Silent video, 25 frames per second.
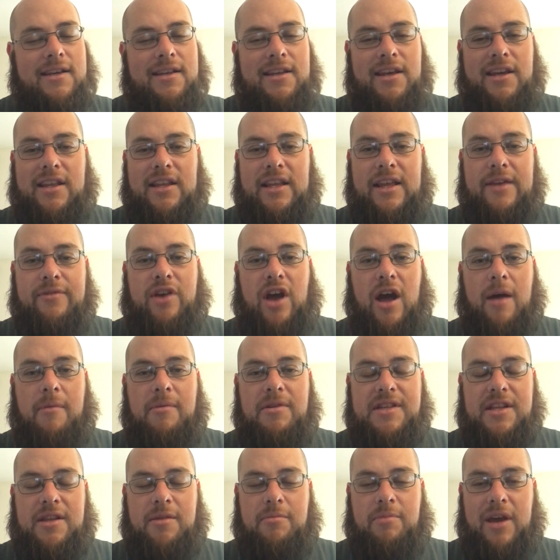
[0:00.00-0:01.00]
You can leave
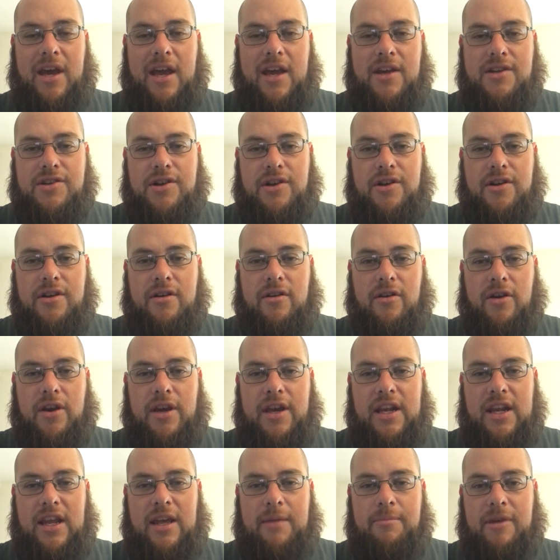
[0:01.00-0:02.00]
comments on the page, or
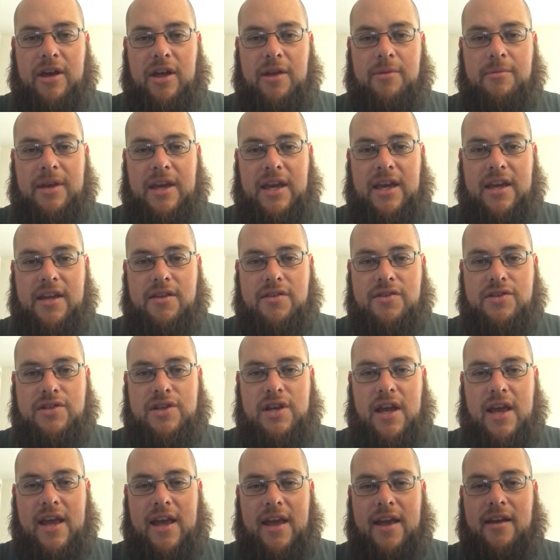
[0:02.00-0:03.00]
you can email me at
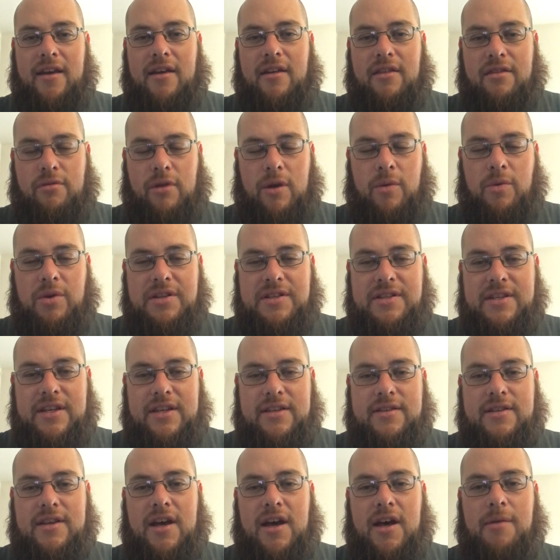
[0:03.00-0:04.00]

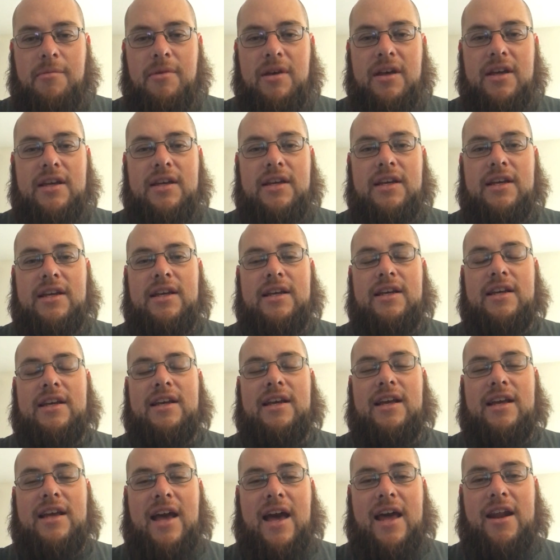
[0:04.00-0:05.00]

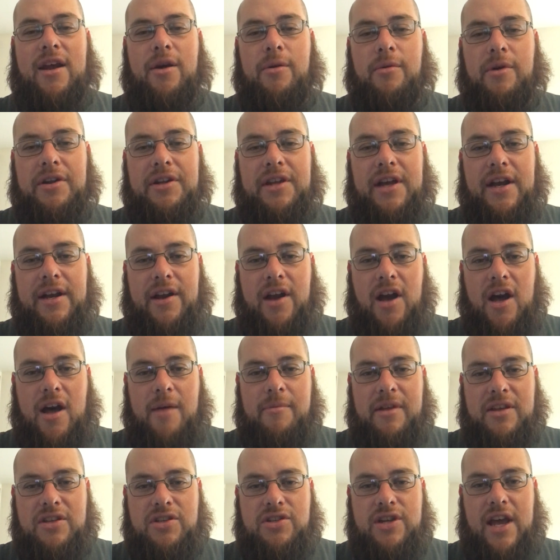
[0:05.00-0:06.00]

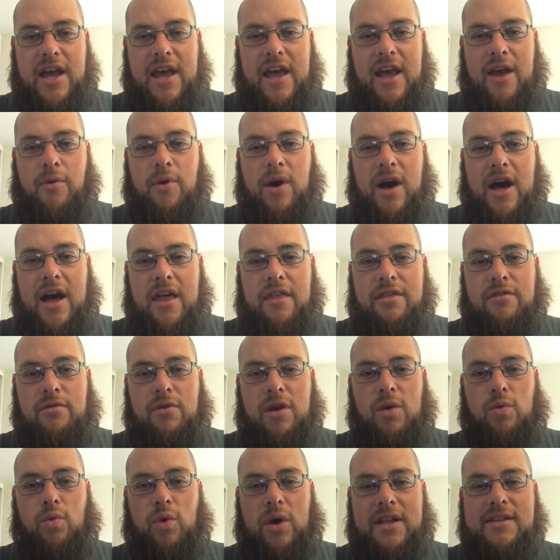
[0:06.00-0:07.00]
j316dub@aol.com. That's
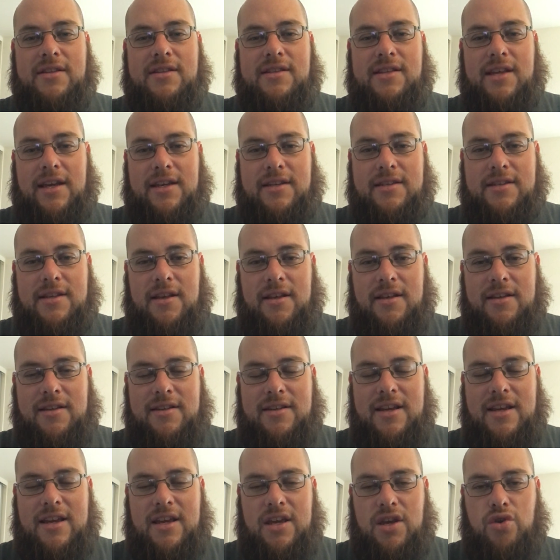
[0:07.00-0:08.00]

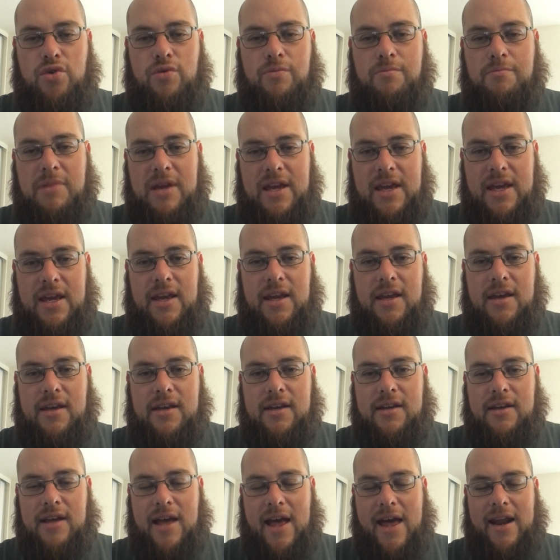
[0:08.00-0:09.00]
JAY316DUB
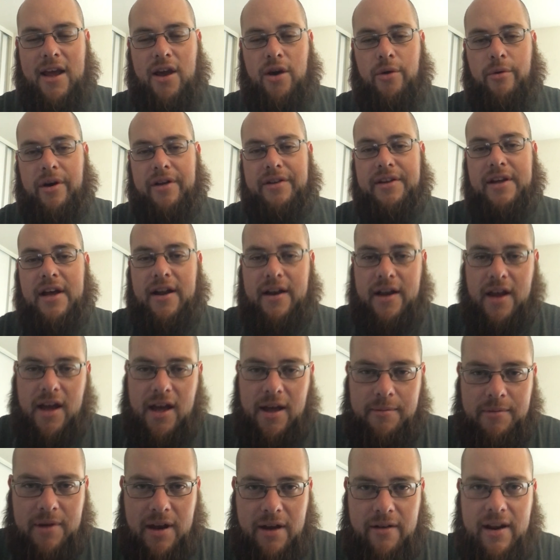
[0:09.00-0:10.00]

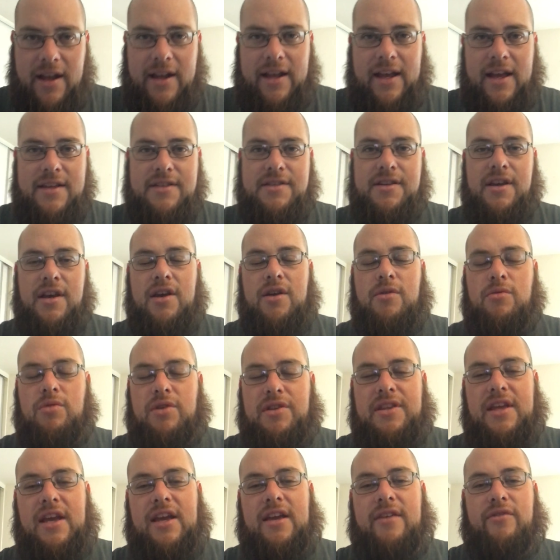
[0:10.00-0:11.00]
AOL.com. All right, guys?
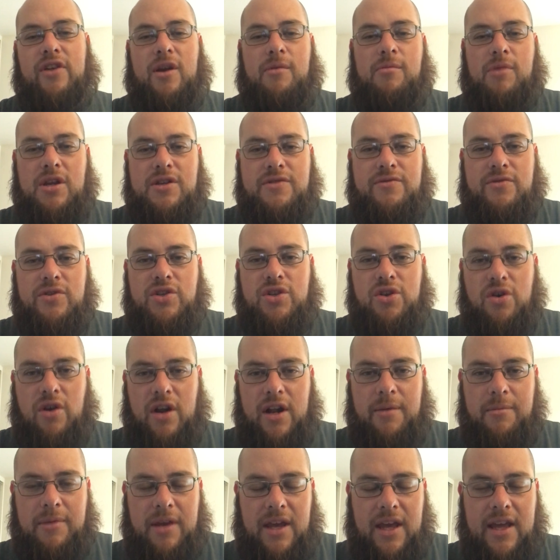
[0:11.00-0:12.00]
Well, thank you very much for
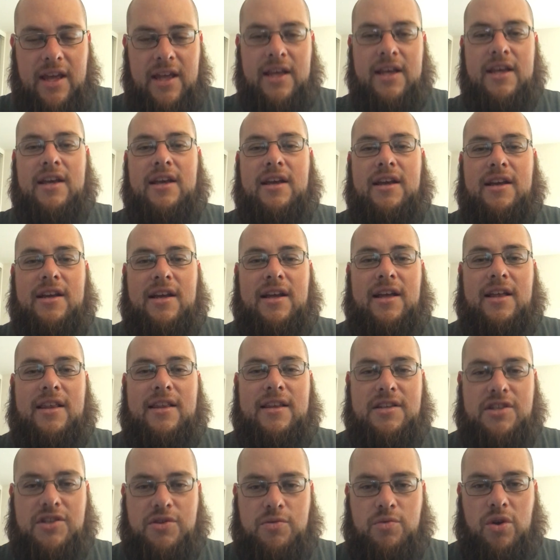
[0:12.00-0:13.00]
joining me.
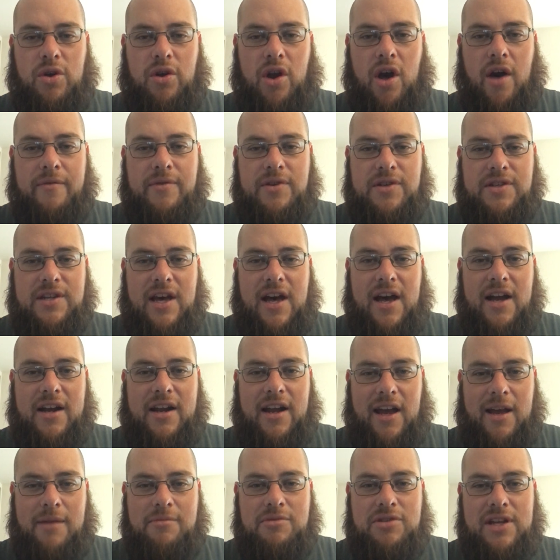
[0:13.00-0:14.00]
This is Real Golfers
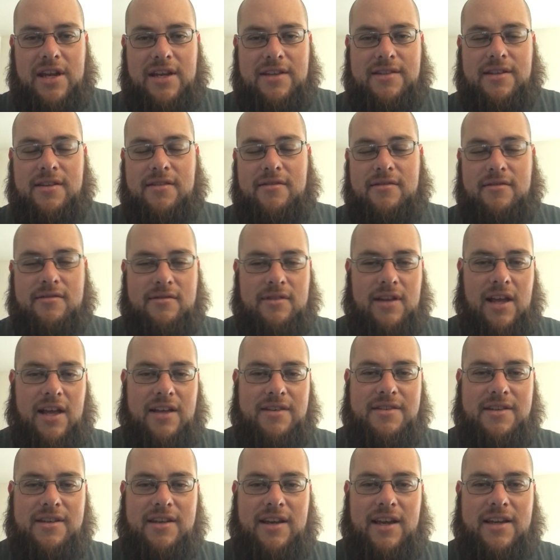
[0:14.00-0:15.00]
Talk. I'm Jason.
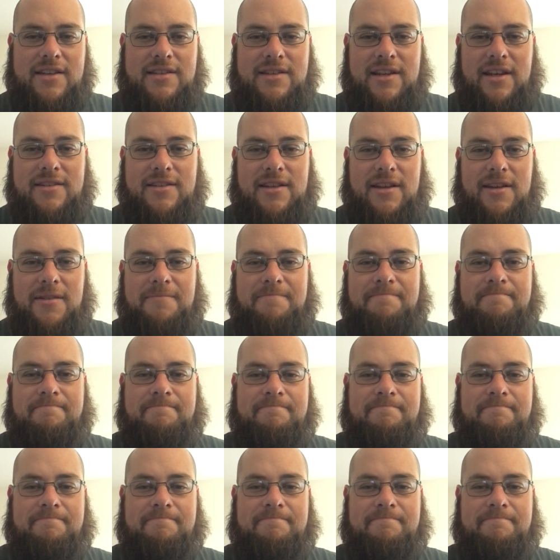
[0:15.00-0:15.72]
I'll see you guys next time.